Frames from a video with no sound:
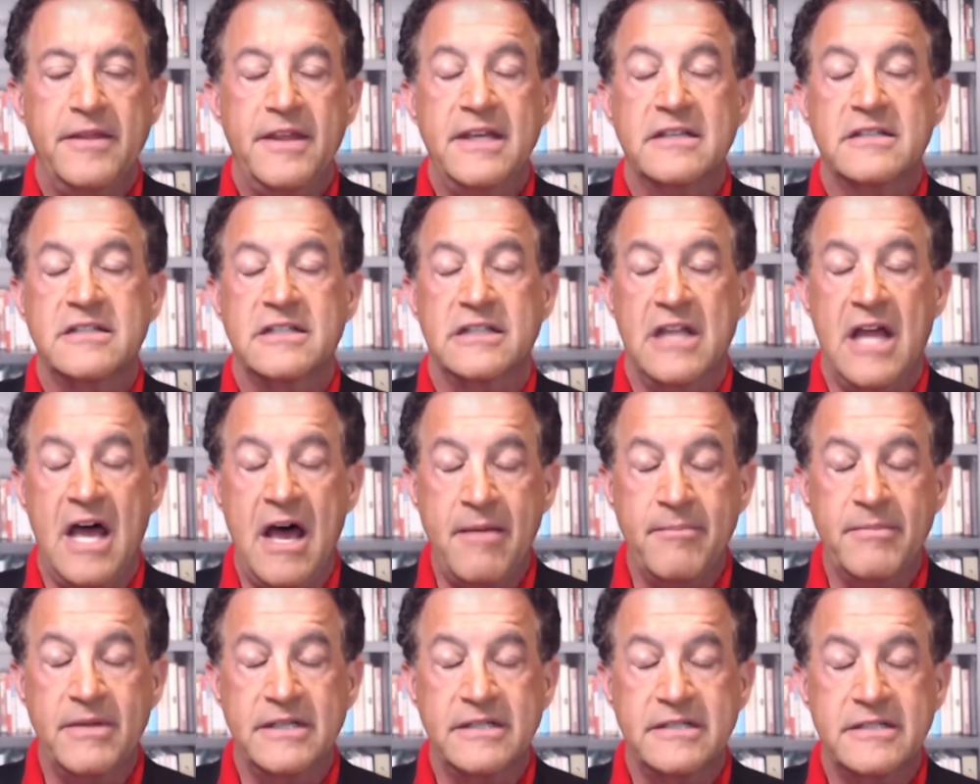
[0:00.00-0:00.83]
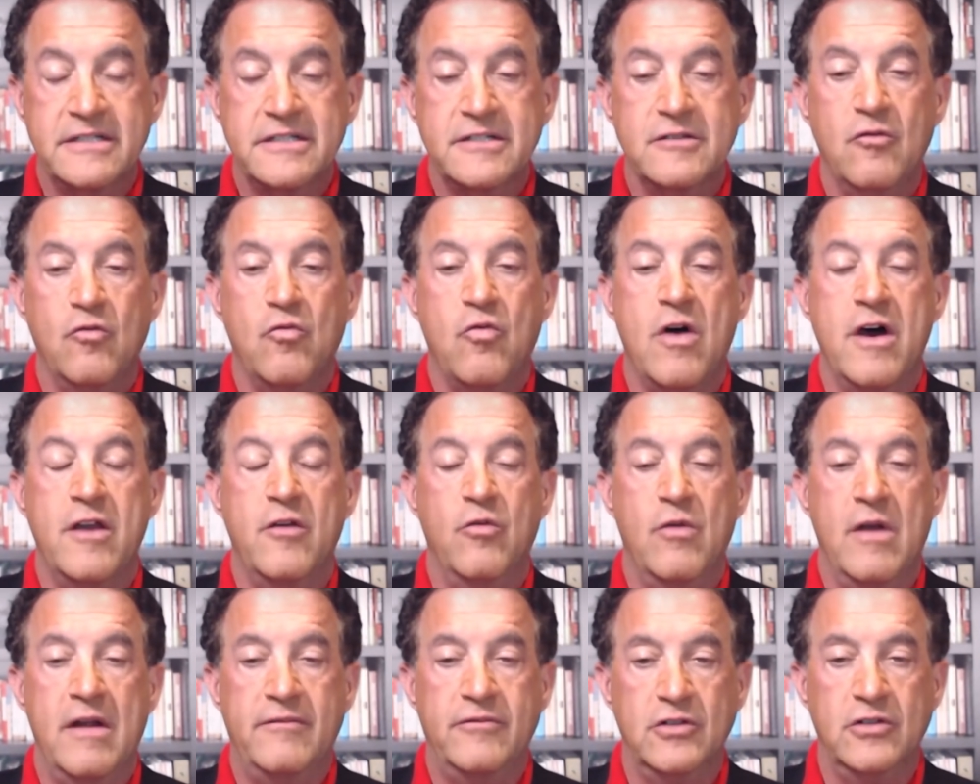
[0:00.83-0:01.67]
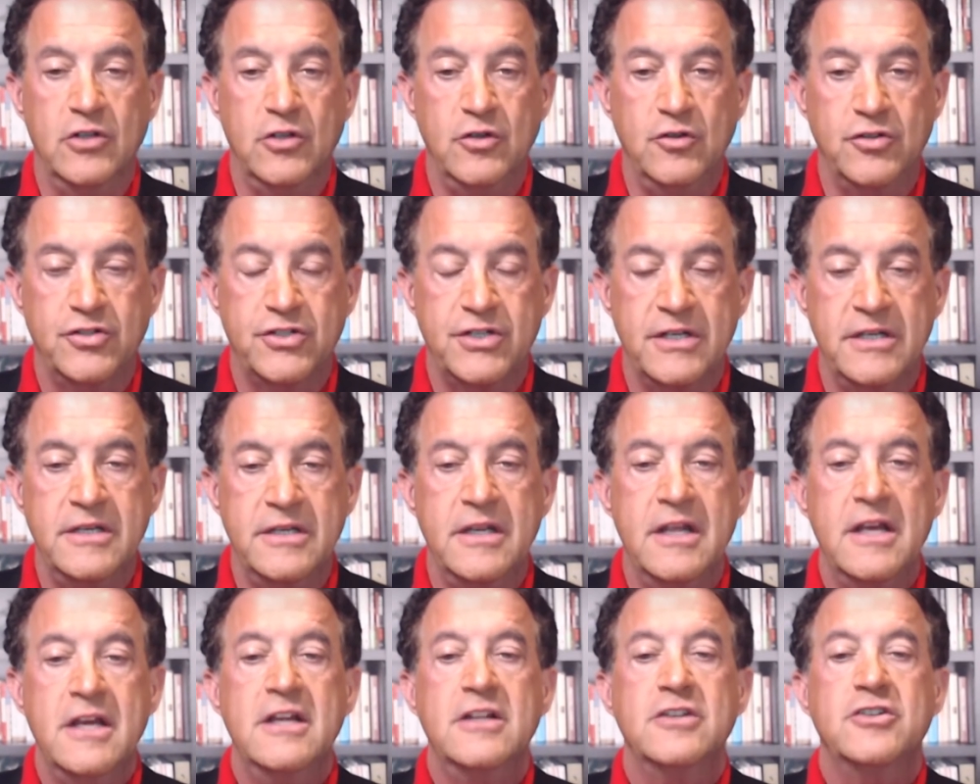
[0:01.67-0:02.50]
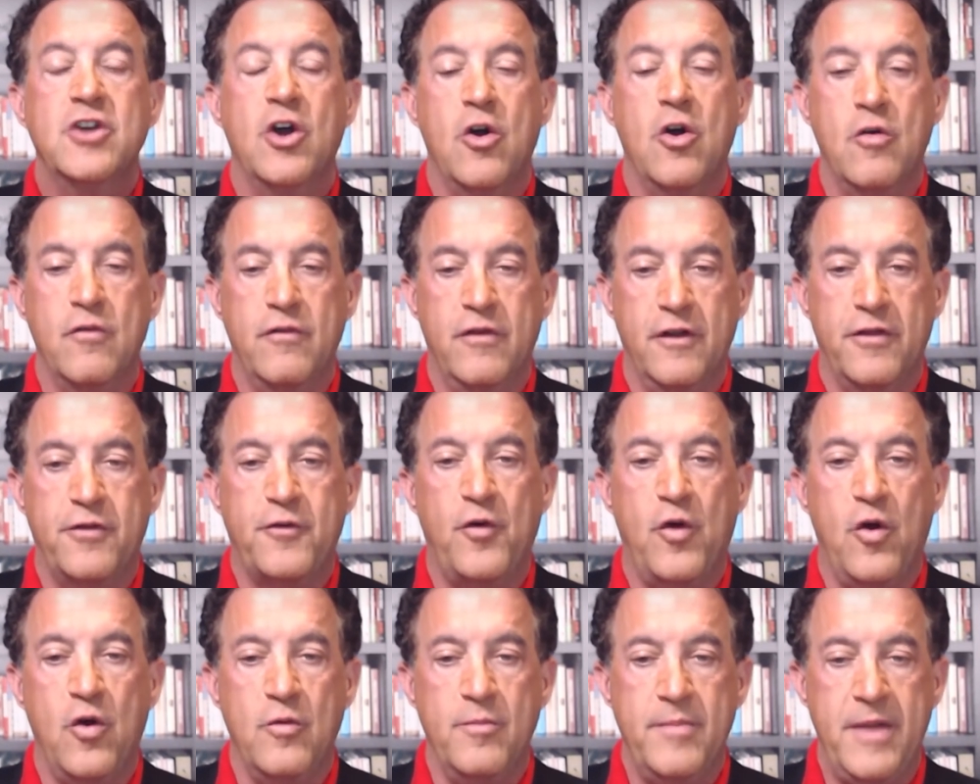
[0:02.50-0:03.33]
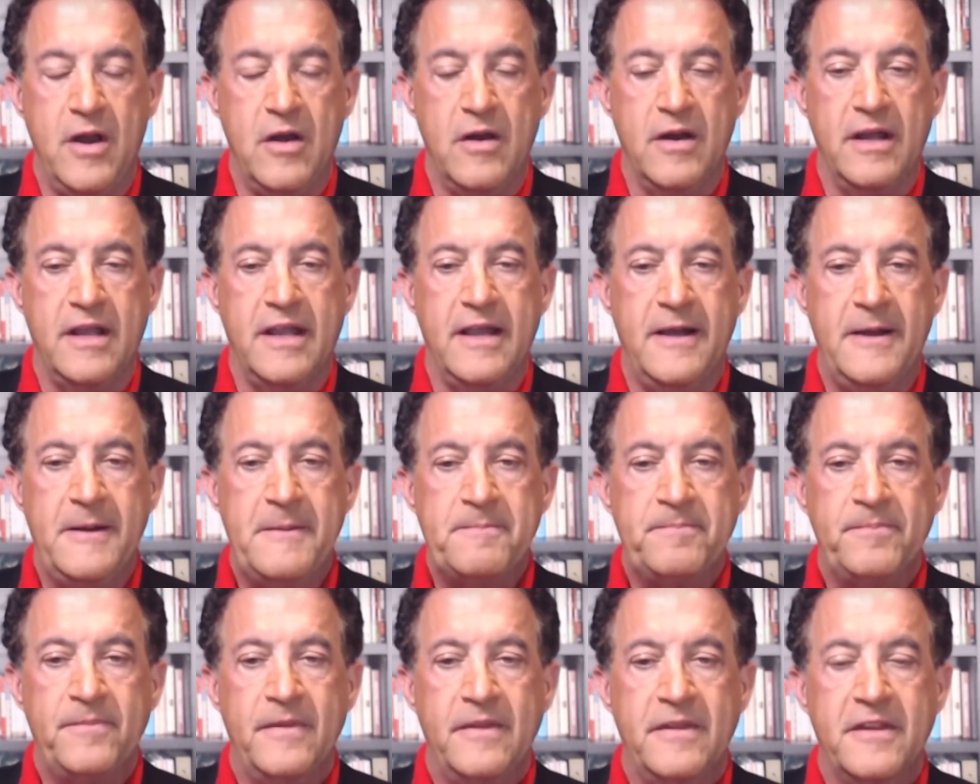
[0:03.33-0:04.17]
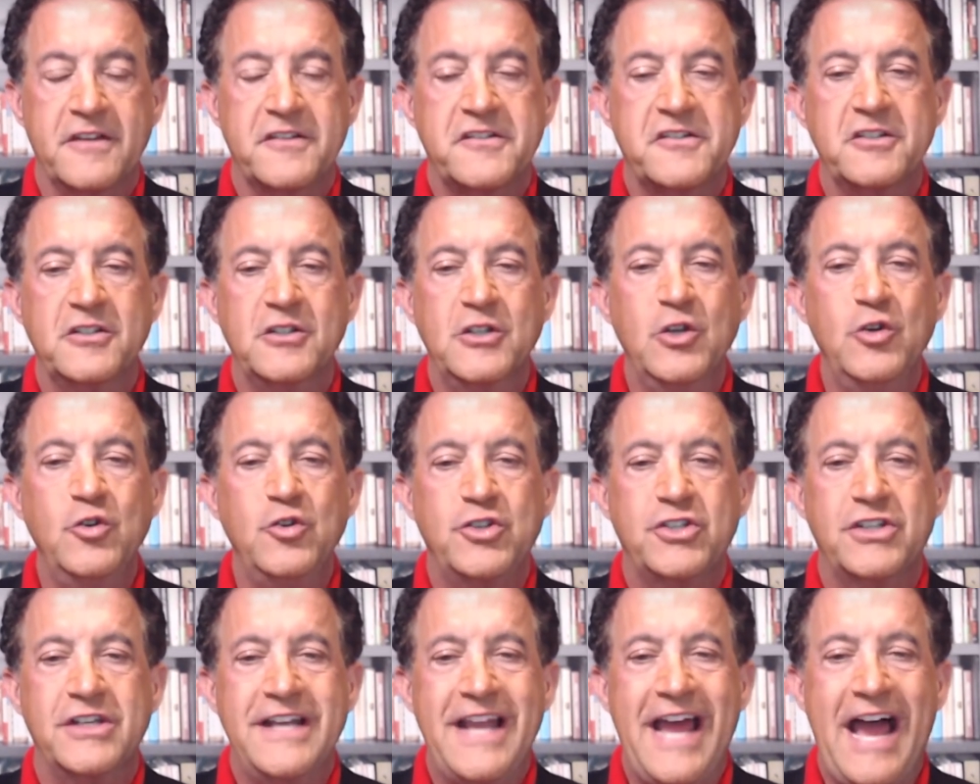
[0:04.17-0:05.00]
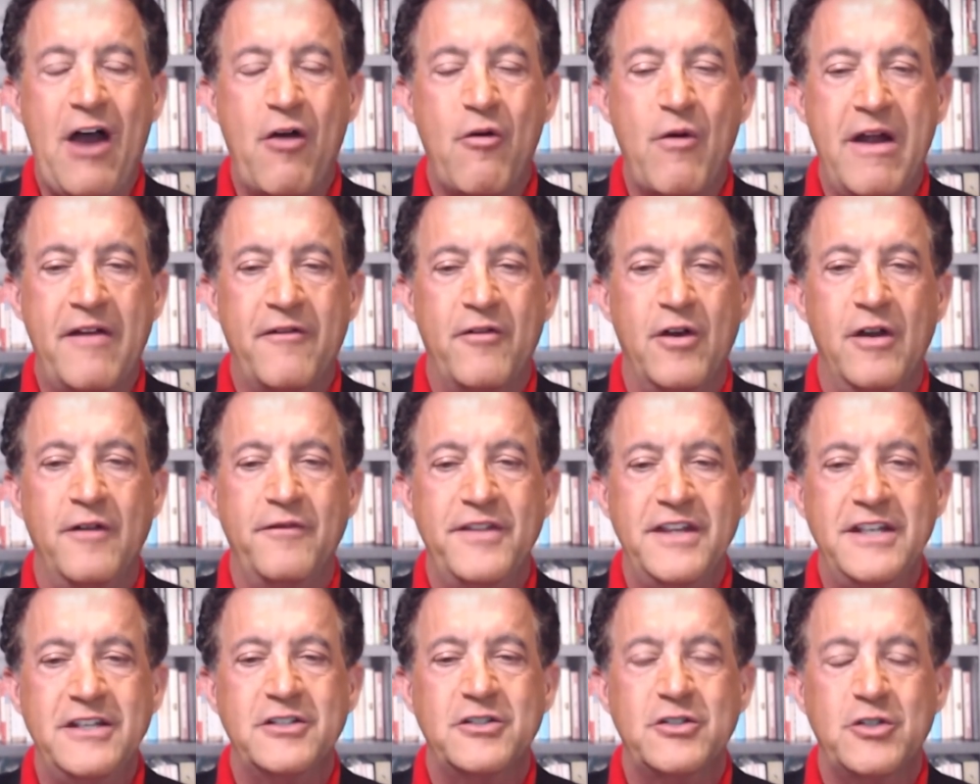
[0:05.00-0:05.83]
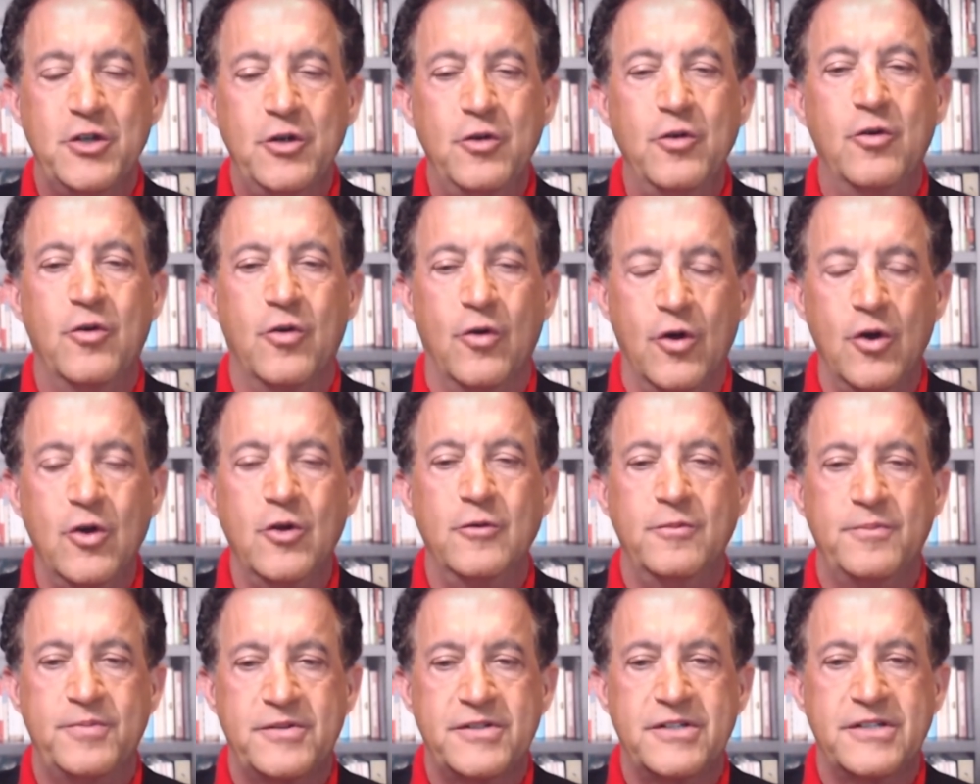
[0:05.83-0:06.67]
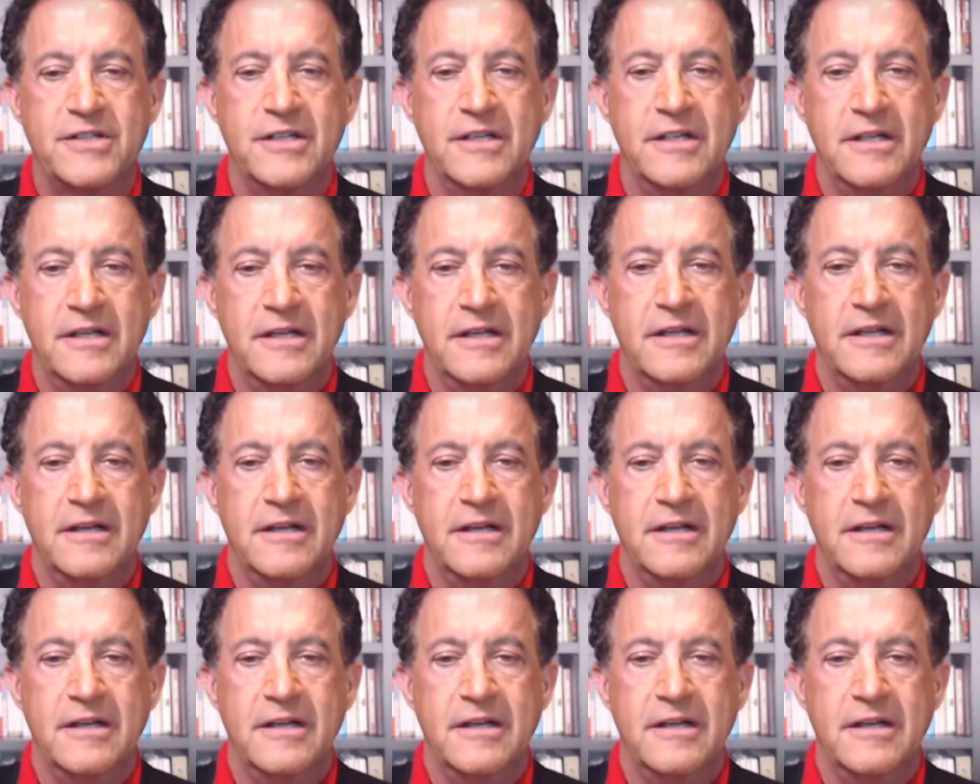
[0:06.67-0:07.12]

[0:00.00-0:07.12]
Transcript: The Islamists want a revolution to overthrow America. The solution, however, of these two groups,